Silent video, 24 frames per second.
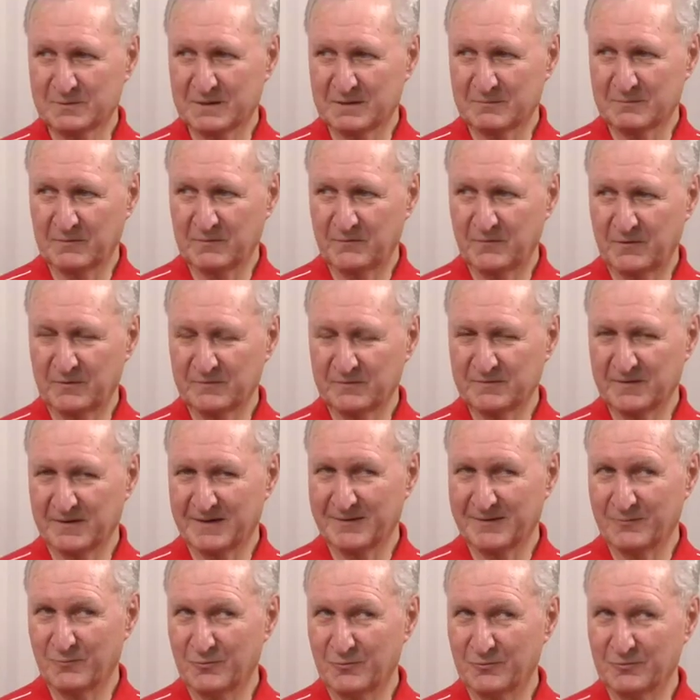we're going to be far. So
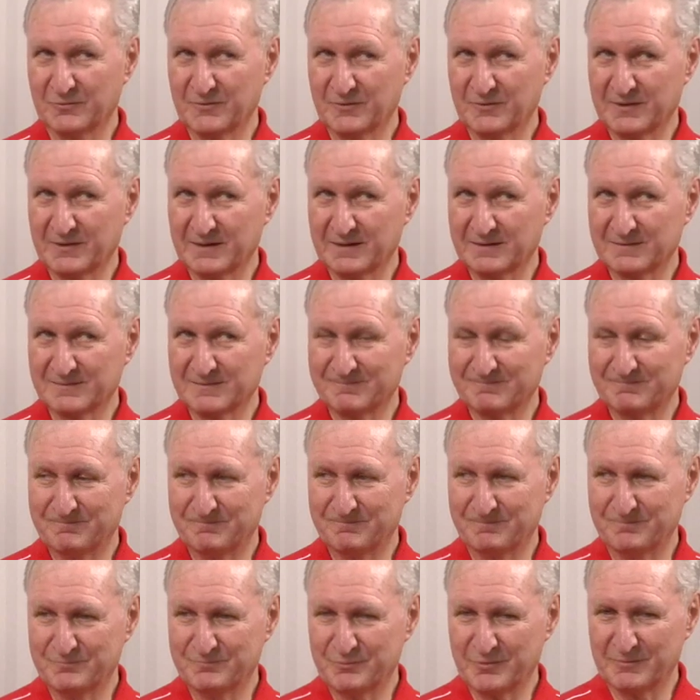they're all looking at
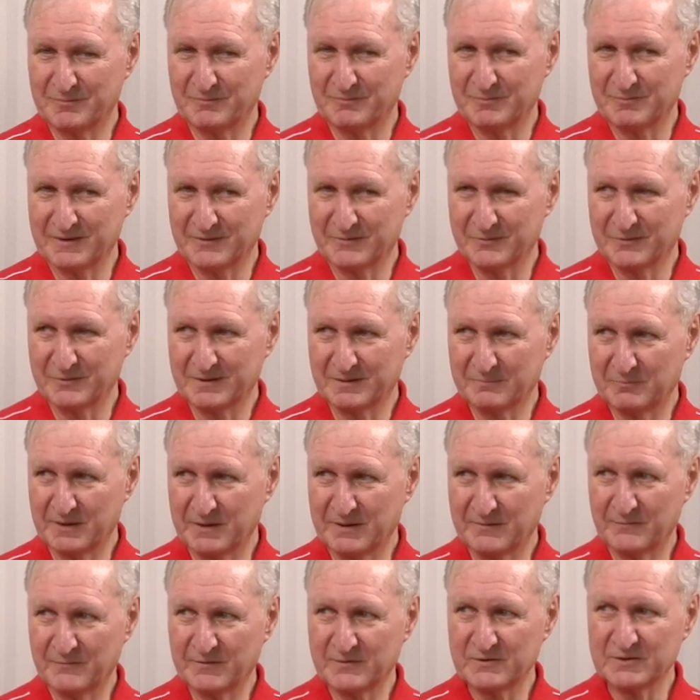probably doing the
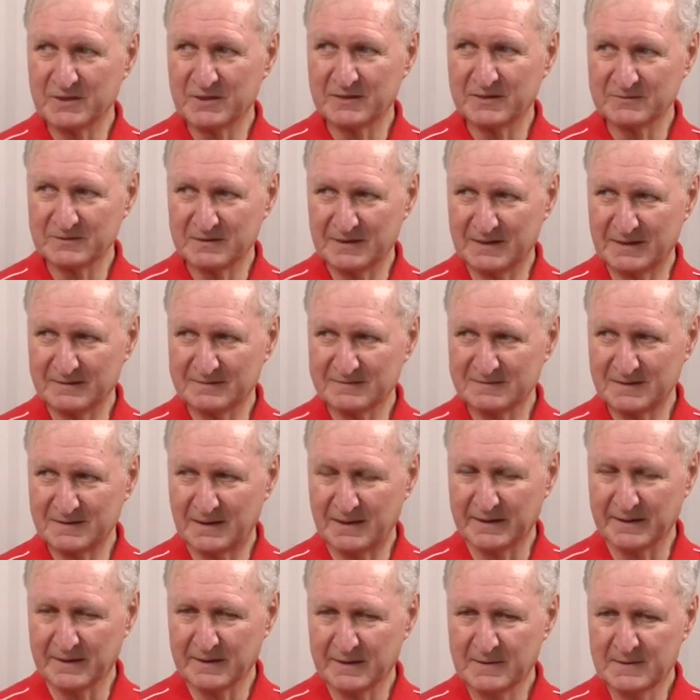beneficiation
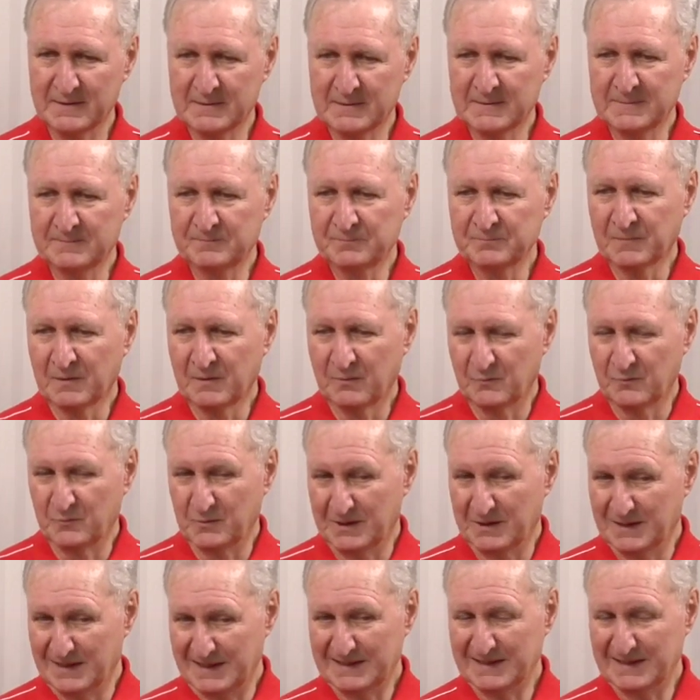outside.
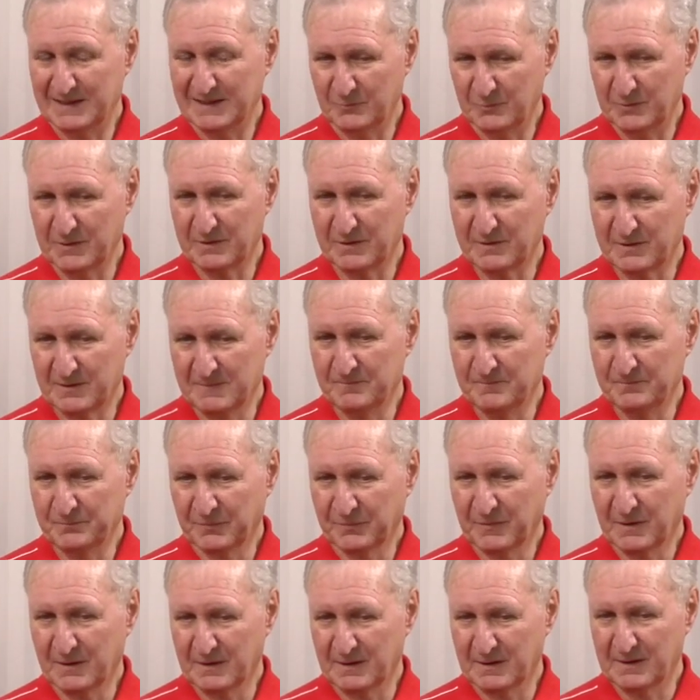We're lucky with
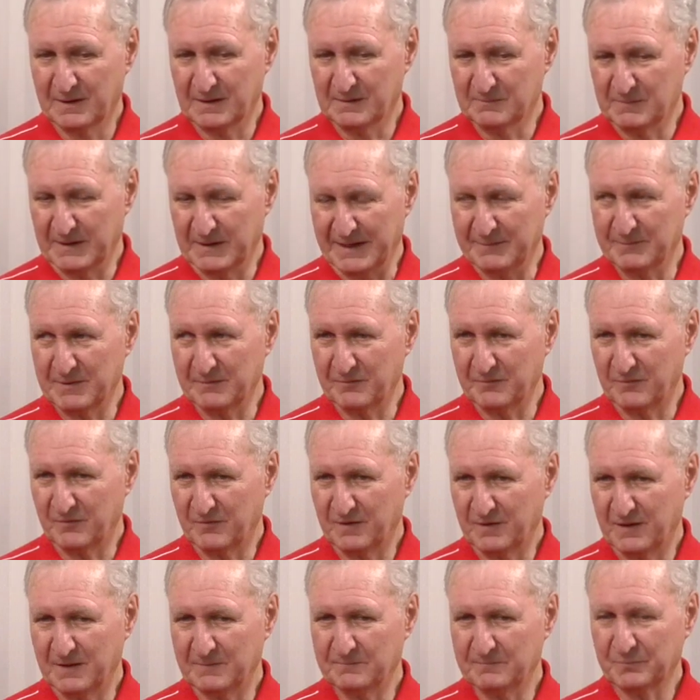M M
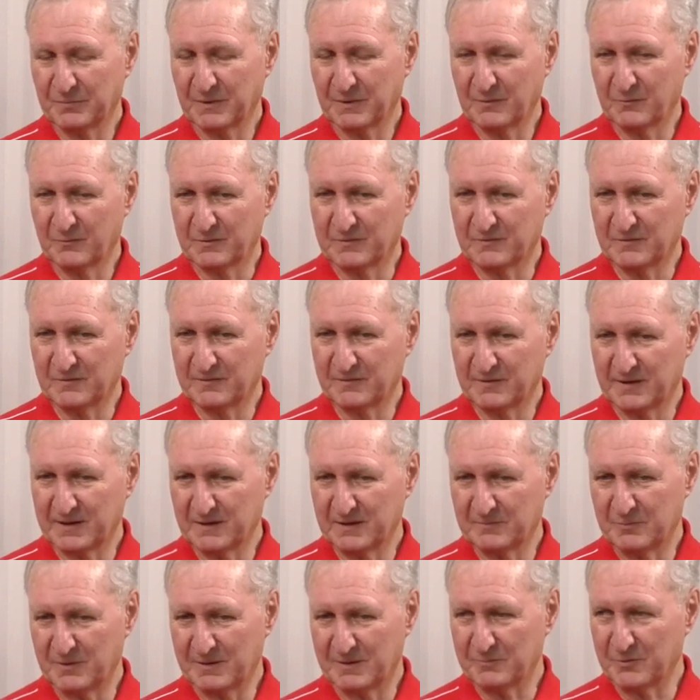C, which is
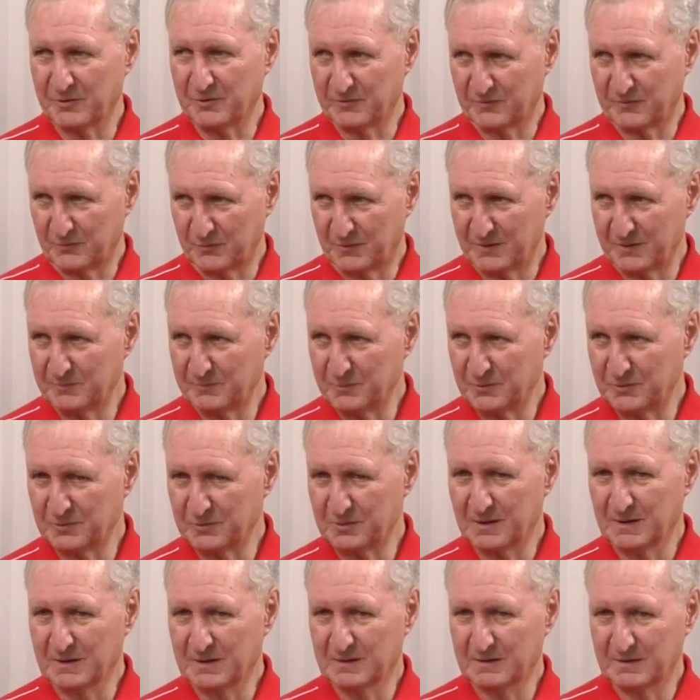headed by Bernard
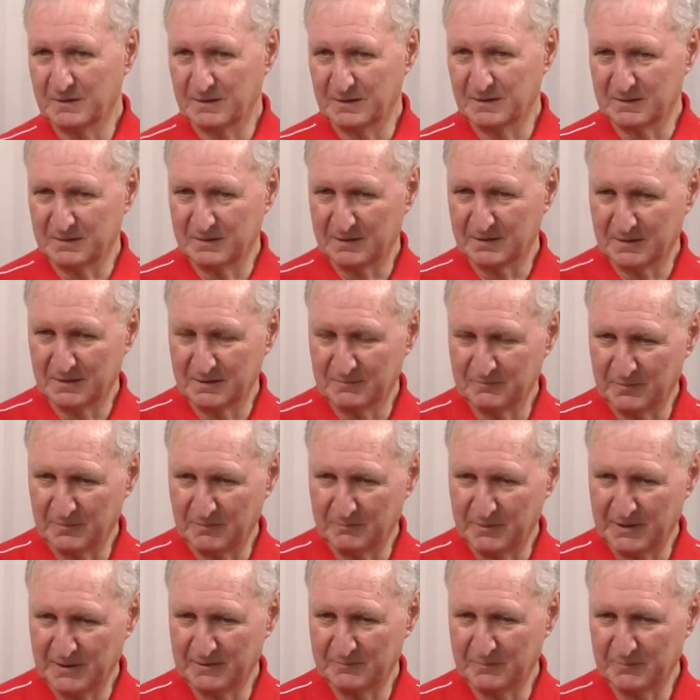Swanepoel in
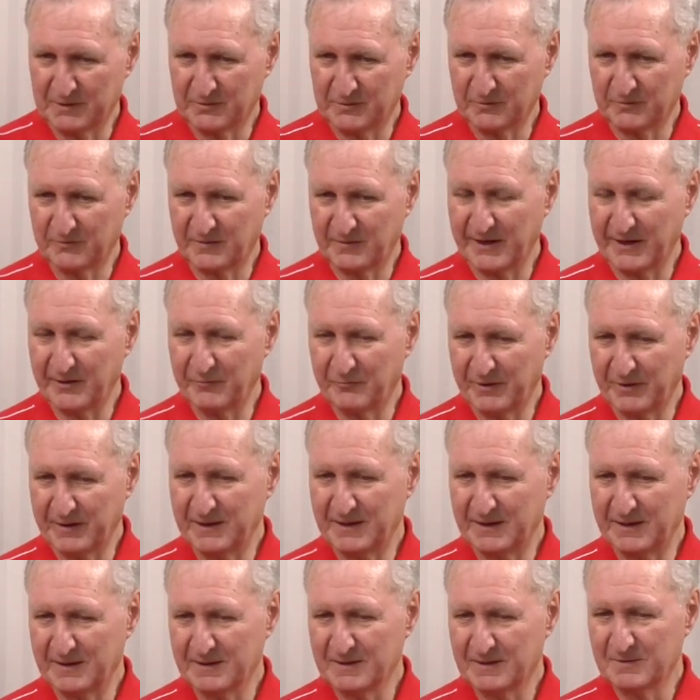Mbombela, because they
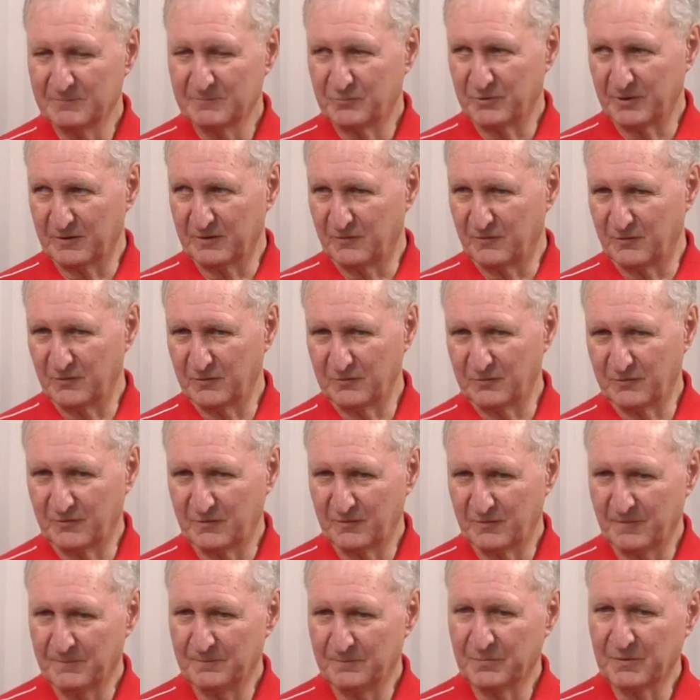already
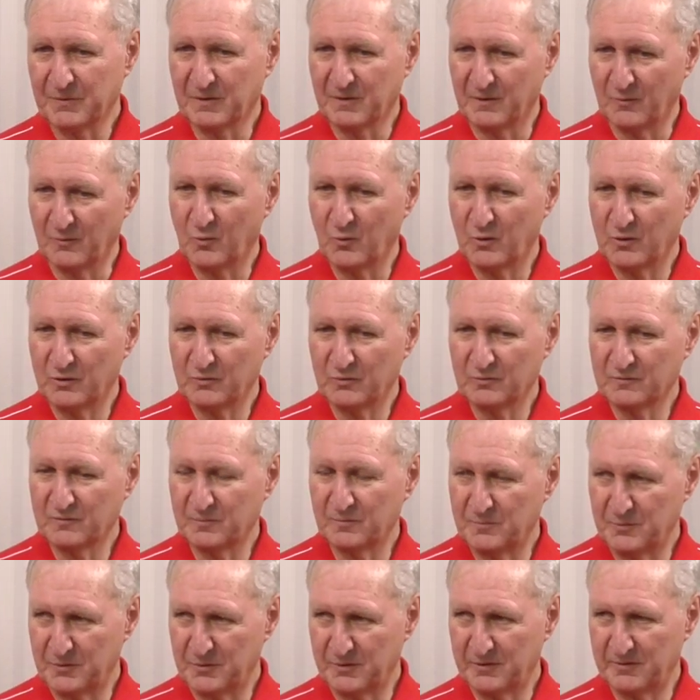produce the
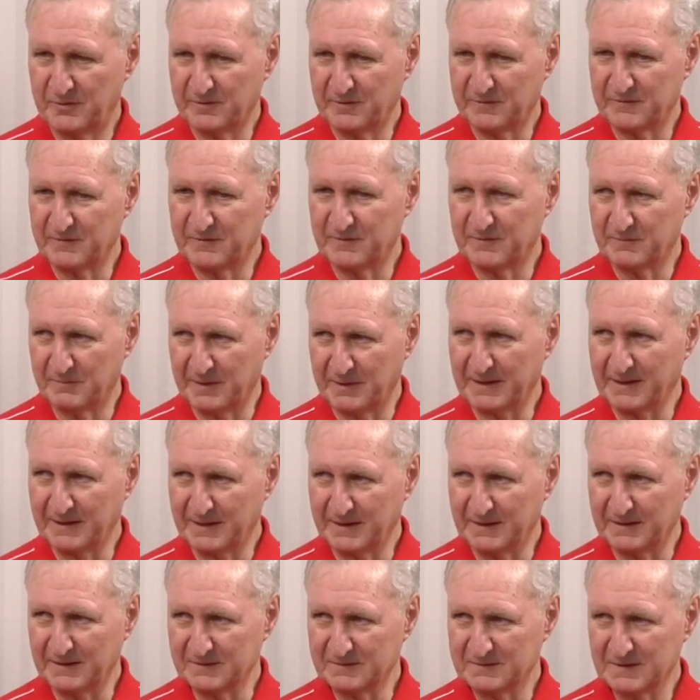world's purest
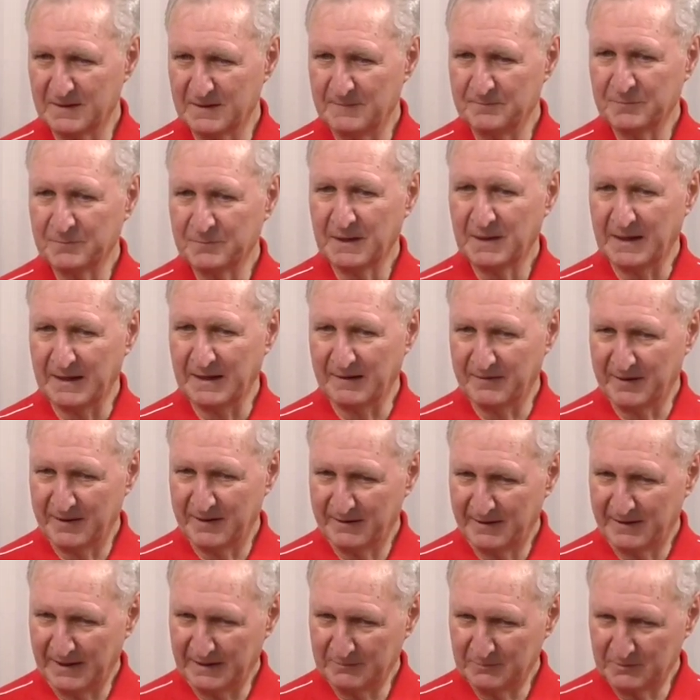manganese, and
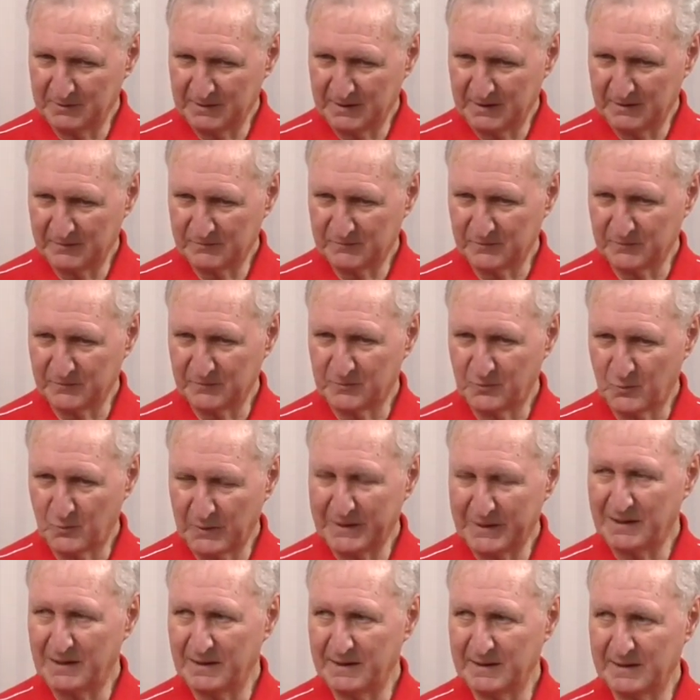they're able now to
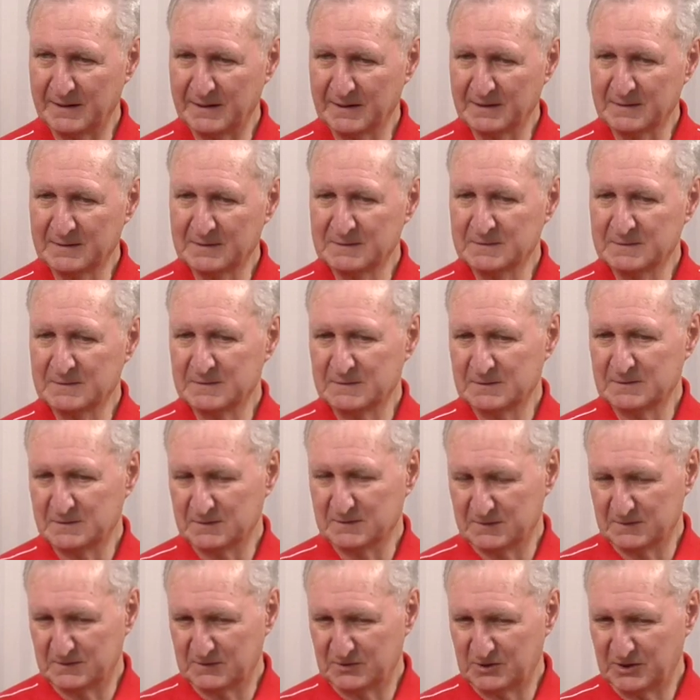quickly
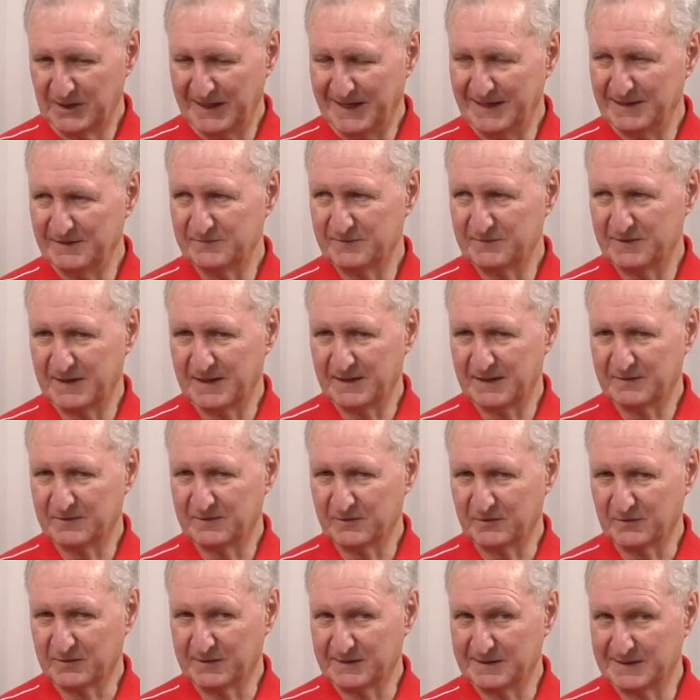change that
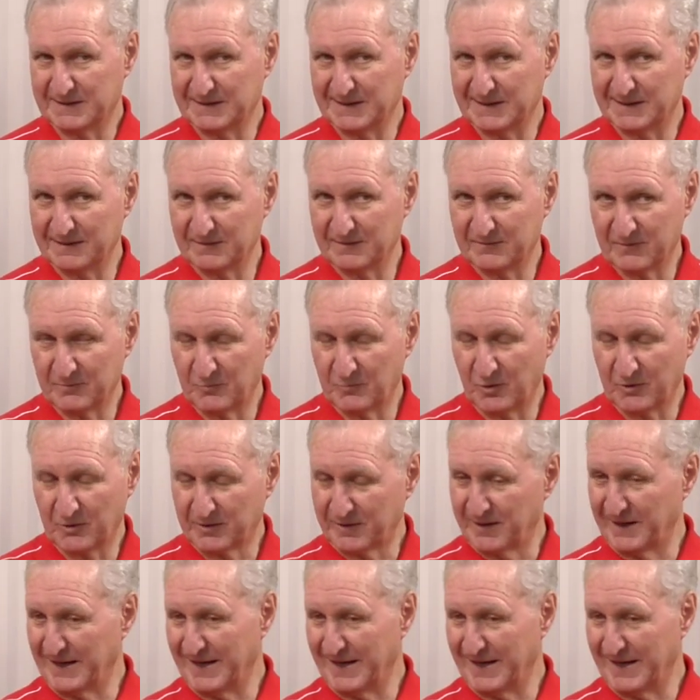to get into the market